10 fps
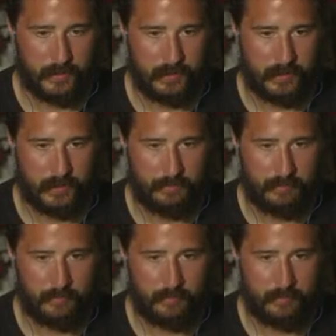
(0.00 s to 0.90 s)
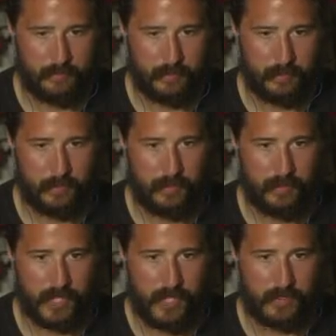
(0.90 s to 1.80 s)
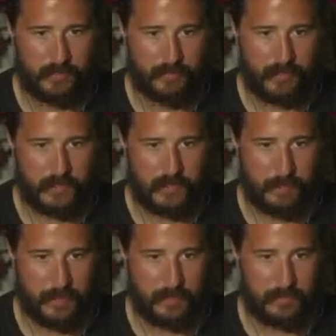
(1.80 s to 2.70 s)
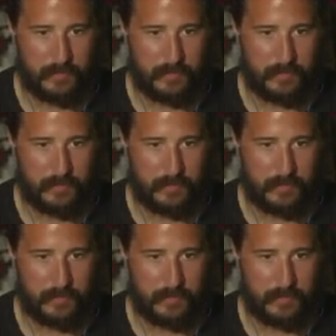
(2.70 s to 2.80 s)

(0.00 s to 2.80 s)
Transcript: Yep. Oh no, they're not. Fuck! I bit.